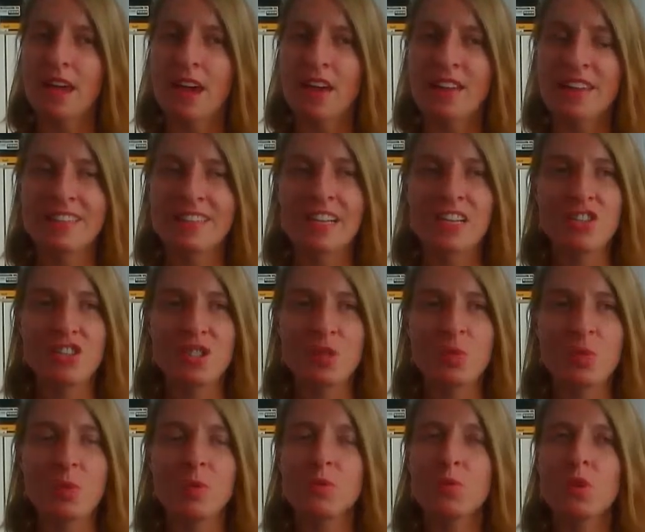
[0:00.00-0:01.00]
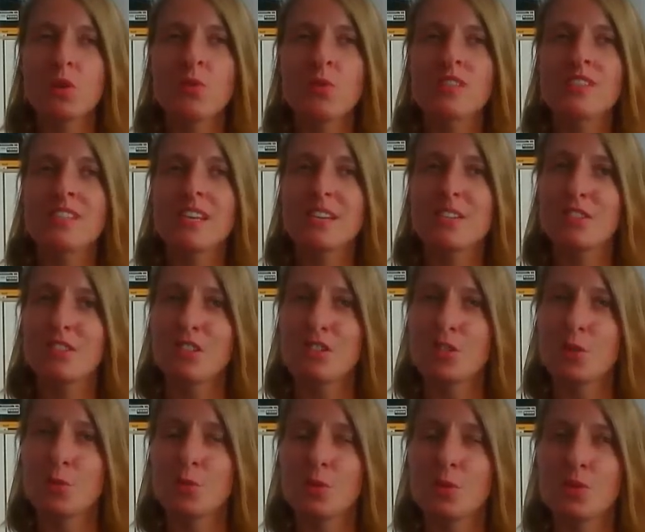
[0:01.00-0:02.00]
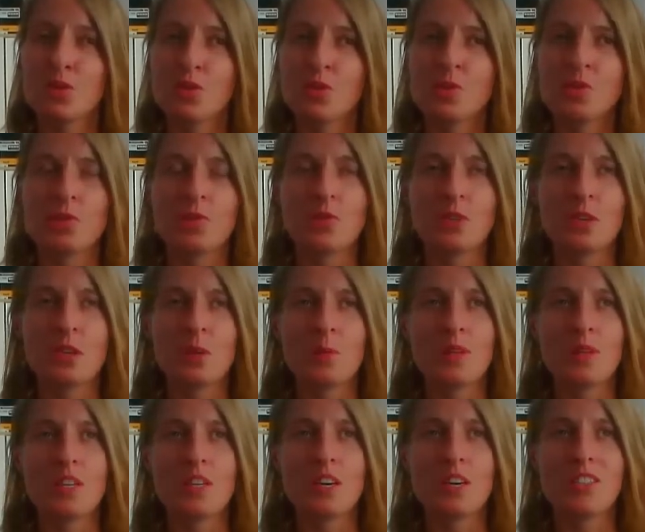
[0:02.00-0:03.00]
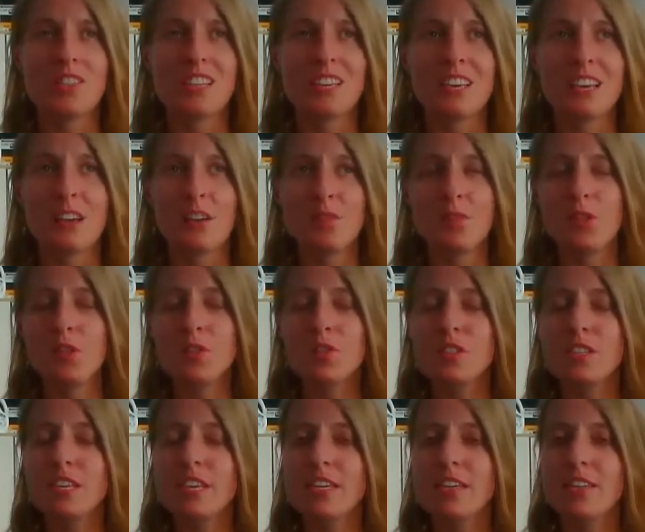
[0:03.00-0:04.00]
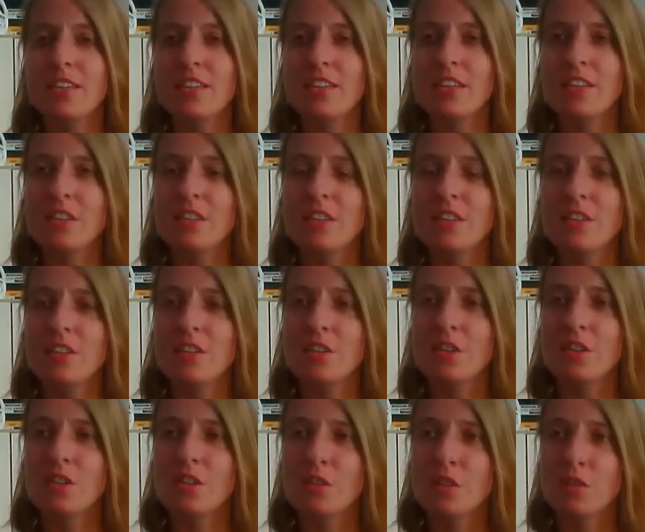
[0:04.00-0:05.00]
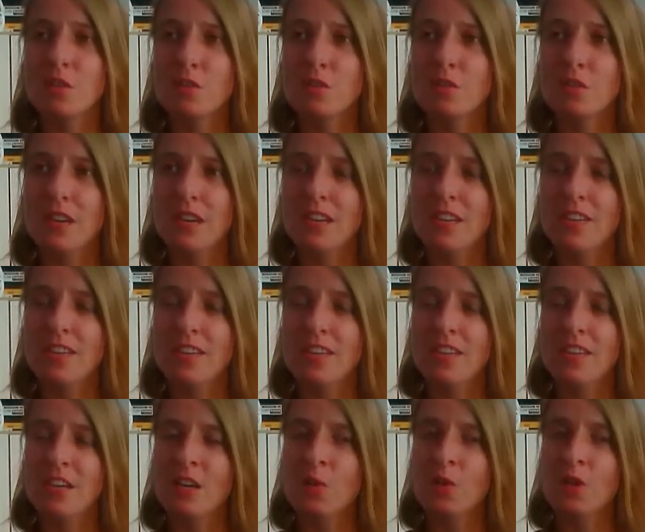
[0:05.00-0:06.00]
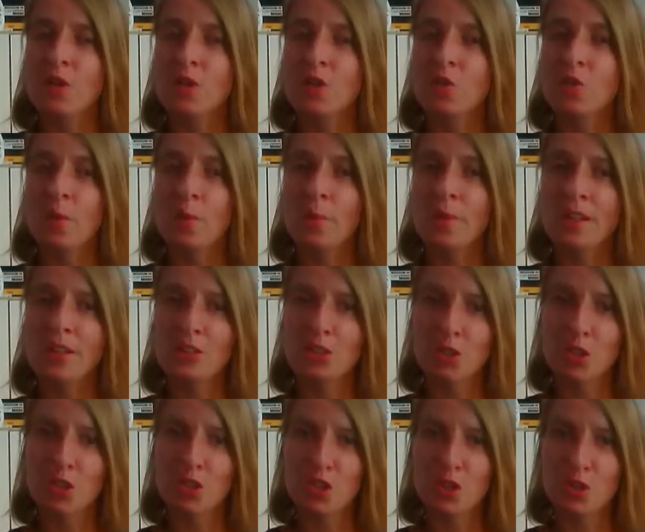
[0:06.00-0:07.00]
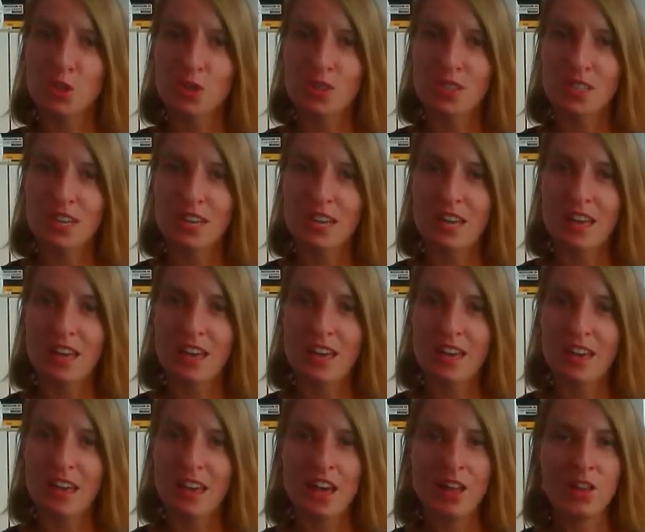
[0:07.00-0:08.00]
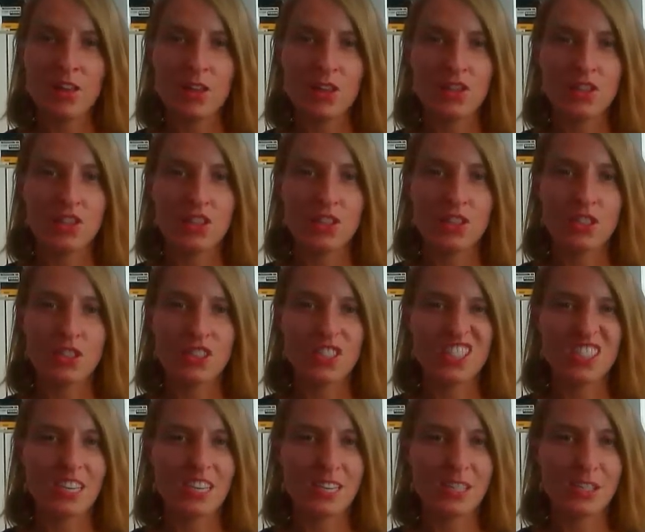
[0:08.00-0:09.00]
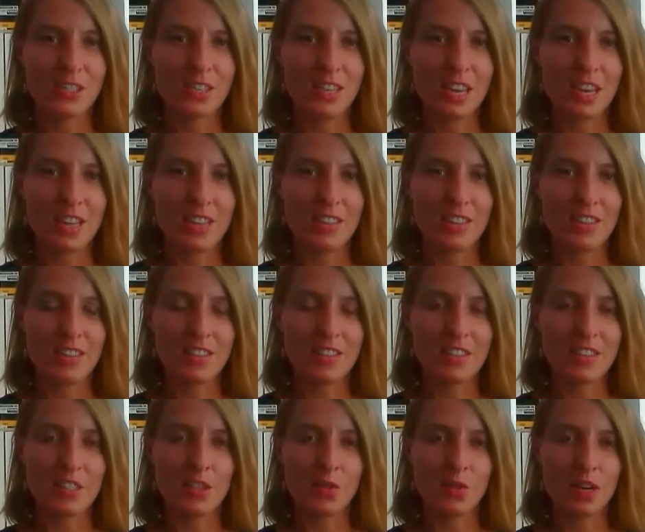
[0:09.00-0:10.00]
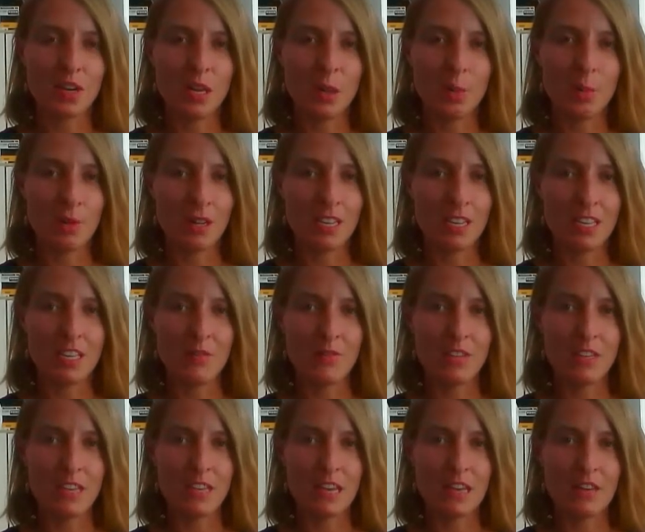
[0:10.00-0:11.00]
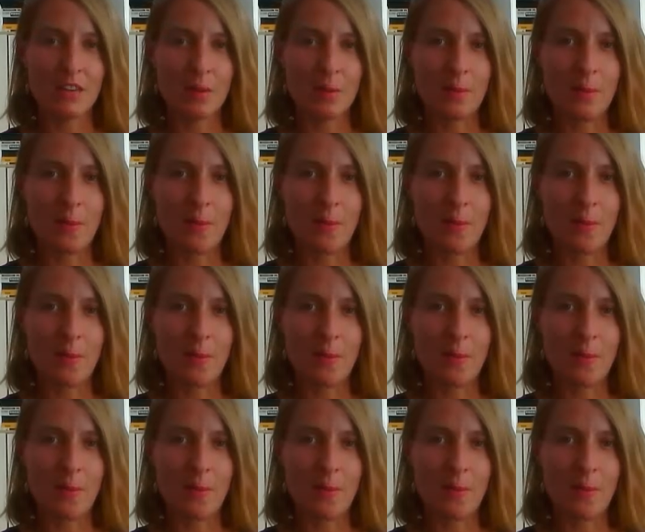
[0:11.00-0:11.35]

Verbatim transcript: I think that's the moment where we're tested the most. Because if you take your faith in what you were meant to do and you, you stick to that, you really believe in that,